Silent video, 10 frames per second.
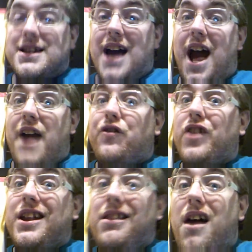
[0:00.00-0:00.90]
because
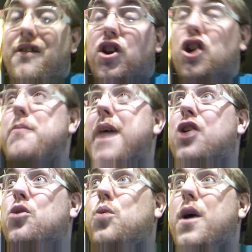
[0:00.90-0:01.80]
I freaking love it
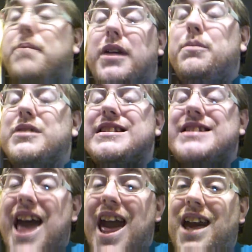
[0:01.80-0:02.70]
no matter what people